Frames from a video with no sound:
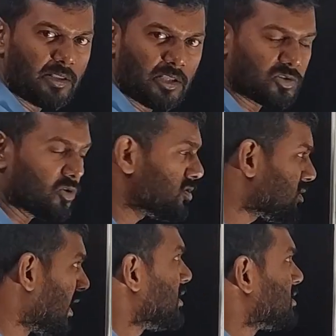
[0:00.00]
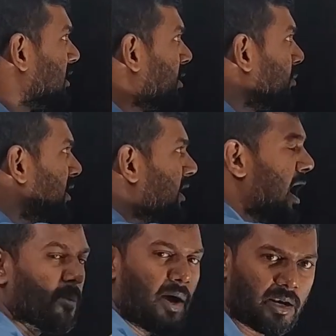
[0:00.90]
by the source, that is nothing but
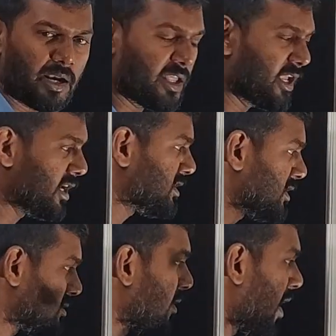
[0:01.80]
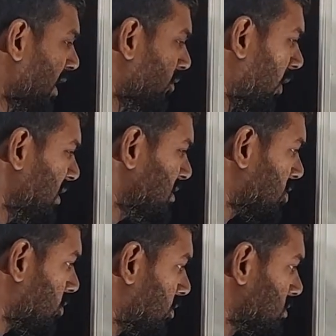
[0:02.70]
gamma radiations. And one
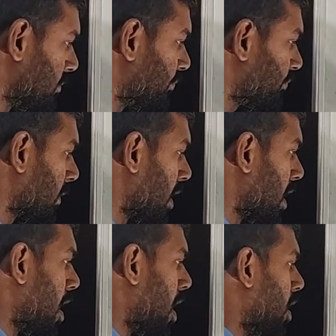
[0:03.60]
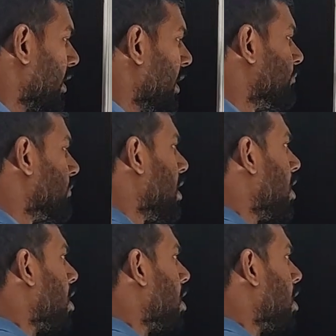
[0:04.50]
source, okay,